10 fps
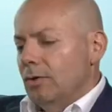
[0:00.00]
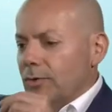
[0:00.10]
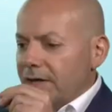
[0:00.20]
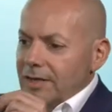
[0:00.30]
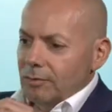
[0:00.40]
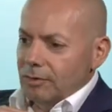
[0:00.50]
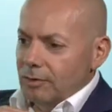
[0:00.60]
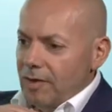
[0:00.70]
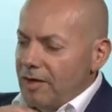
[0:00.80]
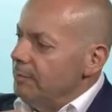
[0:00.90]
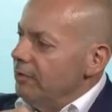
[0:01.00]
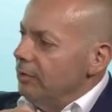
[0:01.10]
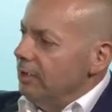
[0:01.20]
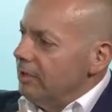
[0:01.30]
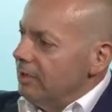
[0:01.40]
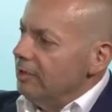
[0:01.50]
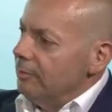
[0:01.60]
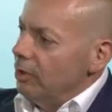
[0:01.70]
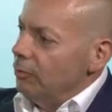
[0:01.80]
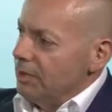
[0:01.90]
Well, I think you have to be really clear
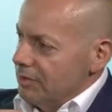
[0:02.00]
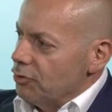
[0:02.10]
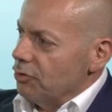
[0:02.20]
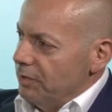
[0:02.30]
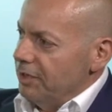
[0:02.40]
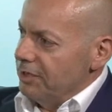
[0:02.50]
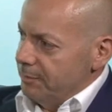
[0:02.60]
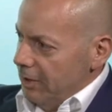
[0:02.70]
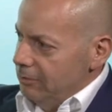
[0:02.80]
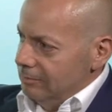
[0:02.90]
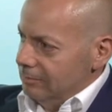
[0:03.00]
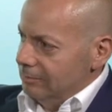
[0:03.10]
about what social media is about